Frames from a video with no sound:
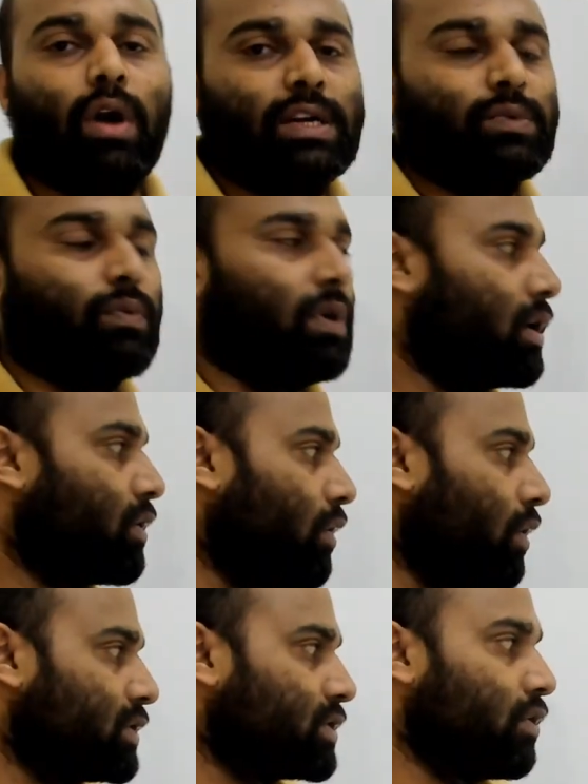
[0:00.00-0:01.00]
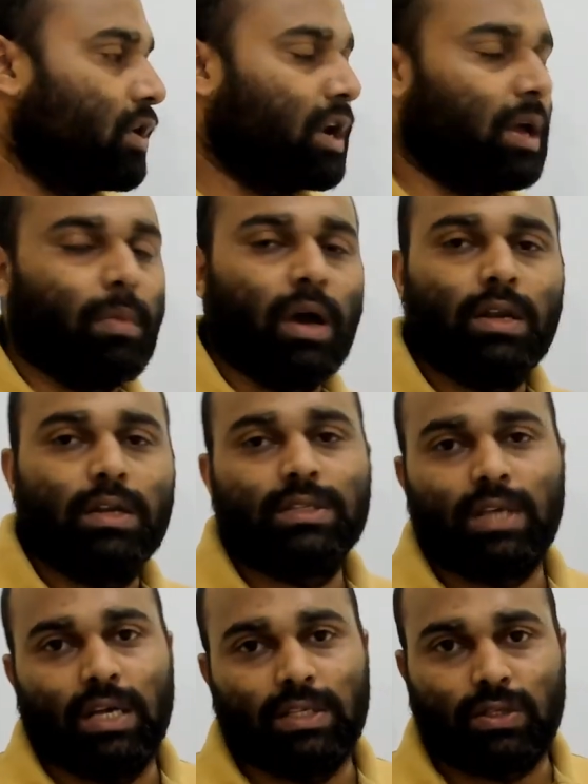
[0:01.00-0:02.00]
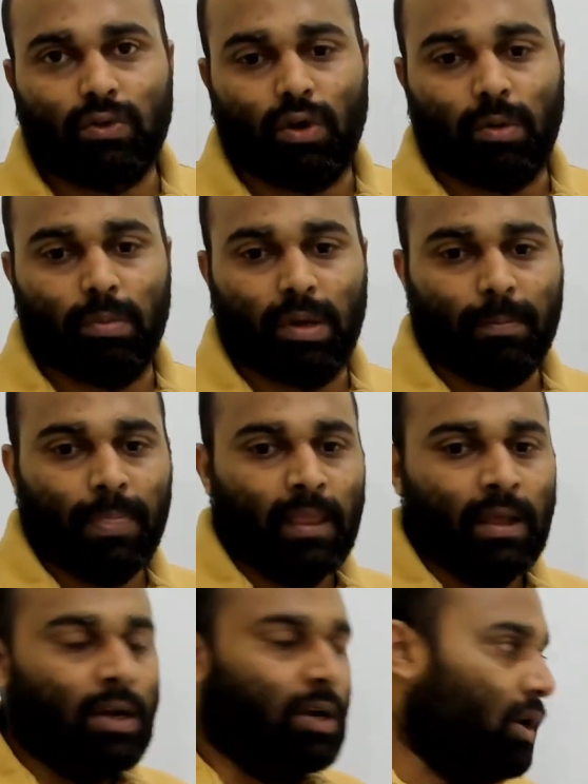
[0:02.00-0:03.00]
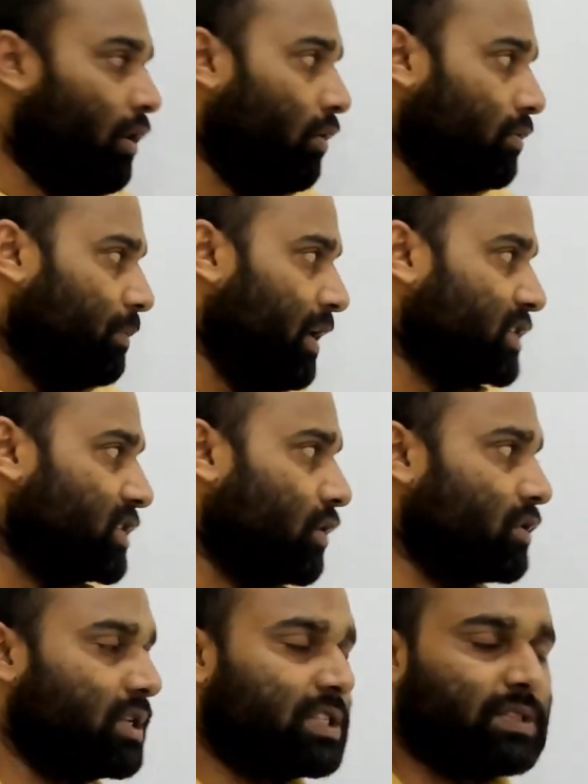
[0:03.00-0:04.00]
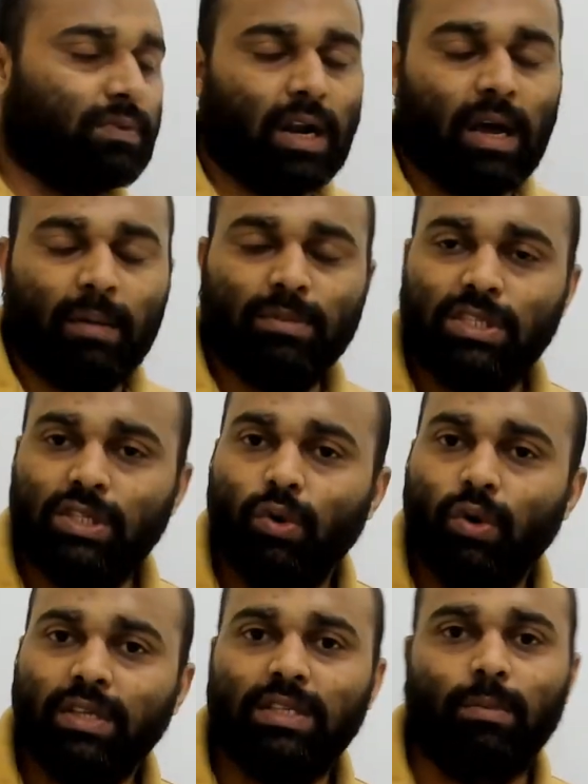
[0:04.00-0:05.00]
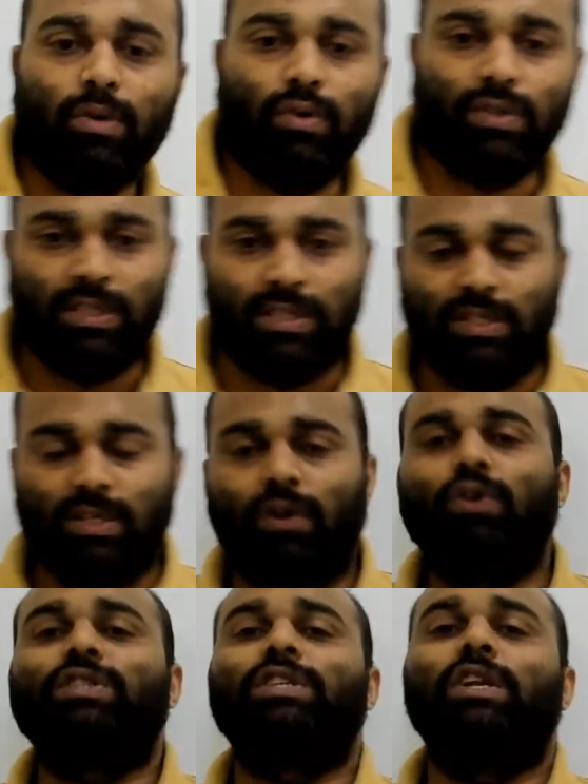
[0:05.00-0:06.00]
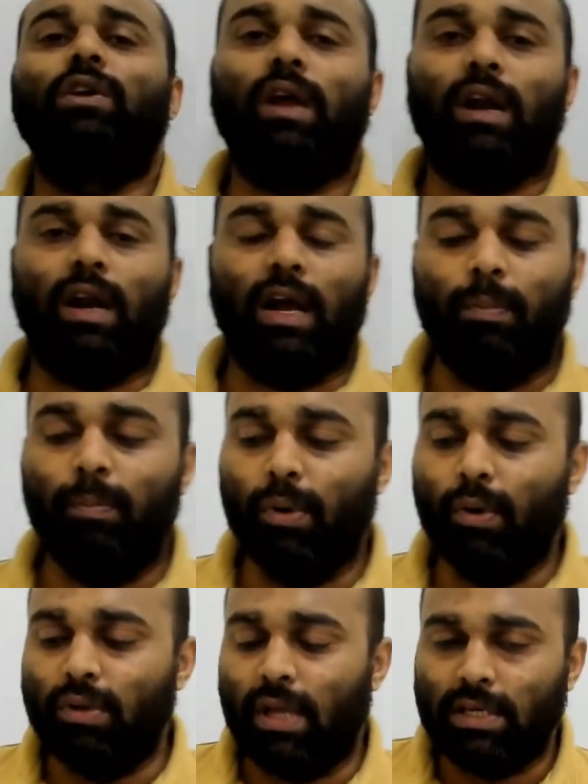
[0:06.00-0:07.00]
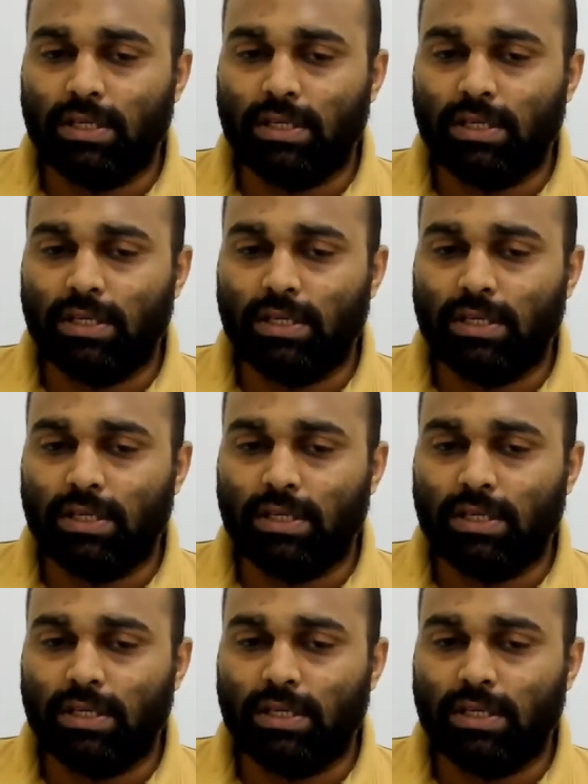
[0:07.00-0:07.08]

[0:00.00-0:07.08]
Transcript: what? Cos square a minus sin square b. Now, based on this one, I'm just doing some questions. Question you can write, prove that.